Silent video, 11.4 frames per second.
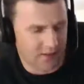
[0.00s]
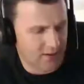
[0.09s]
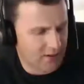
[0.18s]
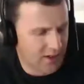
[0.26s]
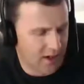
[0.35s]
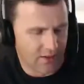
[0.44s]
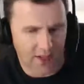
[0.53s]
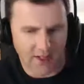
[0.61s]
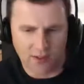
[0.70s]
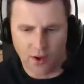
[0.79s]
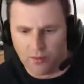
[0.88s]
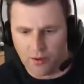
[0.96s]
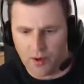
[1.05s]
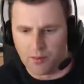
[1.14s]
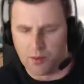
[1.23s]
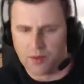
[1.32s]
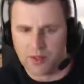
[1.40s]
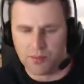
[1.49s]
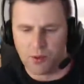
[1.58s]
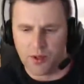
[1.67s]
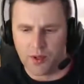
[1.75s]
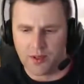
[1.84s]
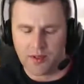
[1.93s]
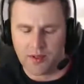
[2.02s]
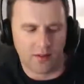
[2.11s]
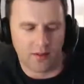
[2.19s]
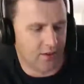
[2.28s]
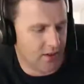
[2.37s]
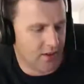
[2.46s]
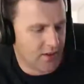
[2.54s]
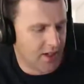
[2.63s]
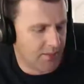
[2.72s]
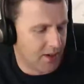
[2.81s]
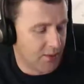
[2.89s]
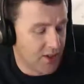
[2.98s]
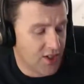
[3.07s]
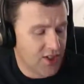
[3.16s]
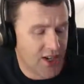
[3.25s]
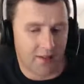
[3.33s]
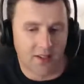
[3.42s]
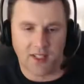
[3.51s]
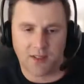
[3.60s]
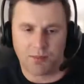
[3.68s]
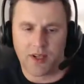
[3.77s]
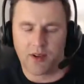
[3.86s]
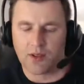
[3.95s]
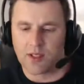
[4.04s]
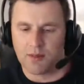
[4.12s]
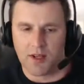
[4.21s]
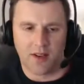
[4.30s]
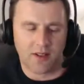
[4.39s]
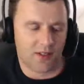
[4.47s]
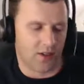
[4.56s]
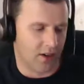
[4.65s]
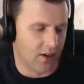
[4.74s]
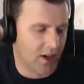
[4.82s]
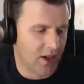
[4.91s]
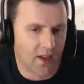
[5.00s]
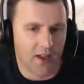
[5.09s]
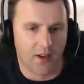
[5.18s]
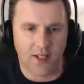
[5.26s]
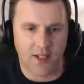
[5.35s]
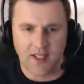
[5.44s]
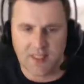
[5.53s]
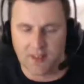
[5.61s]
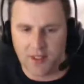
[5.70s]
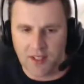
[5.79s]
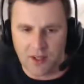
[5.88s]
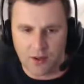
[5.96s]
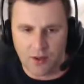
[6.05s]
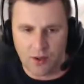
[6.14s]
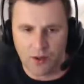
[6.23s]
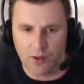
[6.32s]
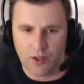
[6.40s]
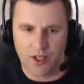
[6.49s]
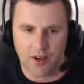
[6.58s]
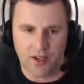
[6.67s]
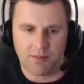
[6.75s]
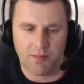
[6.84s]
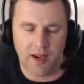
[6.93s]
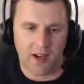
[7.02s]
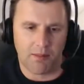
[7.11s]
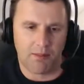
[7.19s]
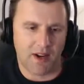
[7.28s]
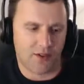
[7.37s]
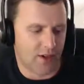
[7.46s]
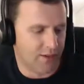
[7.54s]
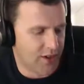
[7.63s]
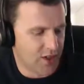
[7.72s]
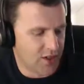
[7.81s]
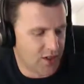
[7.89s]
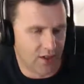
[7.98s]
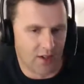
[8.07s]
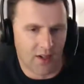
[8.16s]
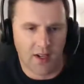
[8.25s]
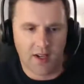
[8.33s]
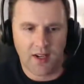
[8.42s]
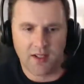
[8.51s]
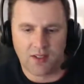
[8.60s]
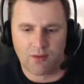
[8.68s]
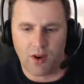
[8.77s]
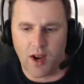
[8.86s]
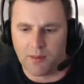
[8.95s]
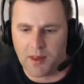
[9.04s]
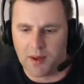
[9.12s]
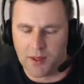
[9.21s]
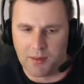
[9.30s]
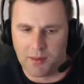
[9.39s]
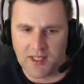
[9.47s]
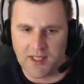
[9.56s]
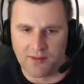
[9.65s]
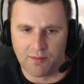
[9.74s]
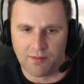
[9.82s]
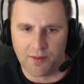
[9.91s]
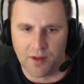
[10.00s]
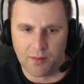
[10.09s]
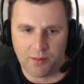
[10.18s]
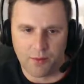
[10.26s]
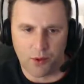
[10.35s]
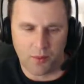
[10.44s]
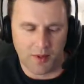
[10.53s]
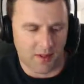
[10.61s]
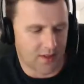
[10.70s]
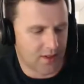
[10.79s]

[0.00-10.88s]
that's not a very well supported CPU, which is a shame because it's pretty awesome. It's got those A72 cores. It's mega battery efficient. It's right up there with the best of them for performance.